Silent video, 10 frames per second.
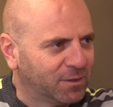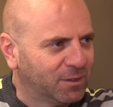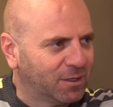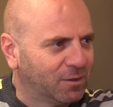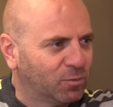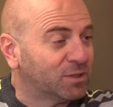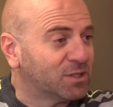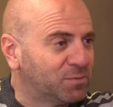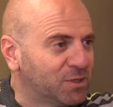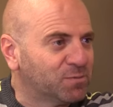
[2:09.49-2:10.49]
what
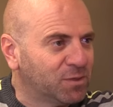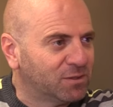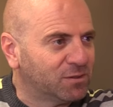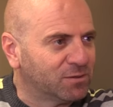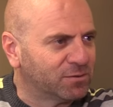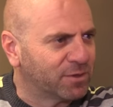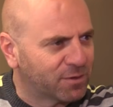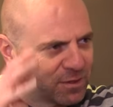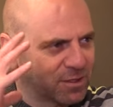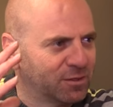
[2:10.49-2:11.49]
does peace mean to you, they're
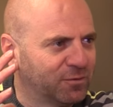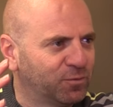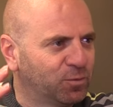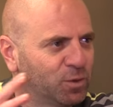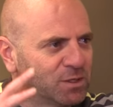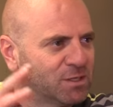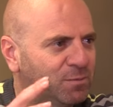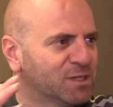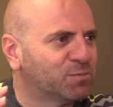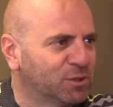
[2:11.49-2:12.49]
thinking of what is the
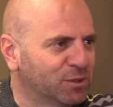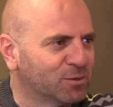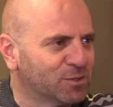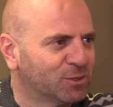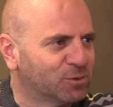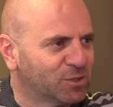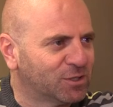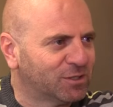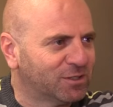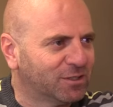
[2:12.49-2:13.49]
best political
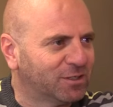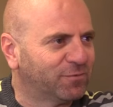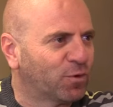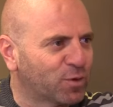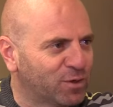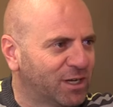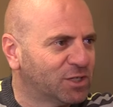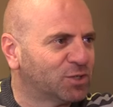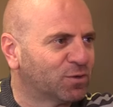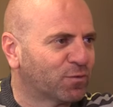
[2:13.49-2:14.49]
solution for their
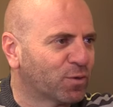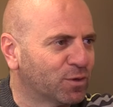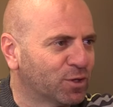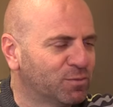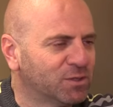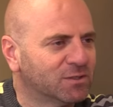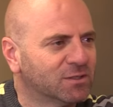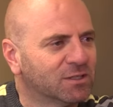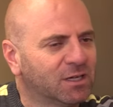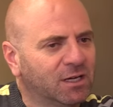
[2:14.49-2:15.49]
nation or for their community.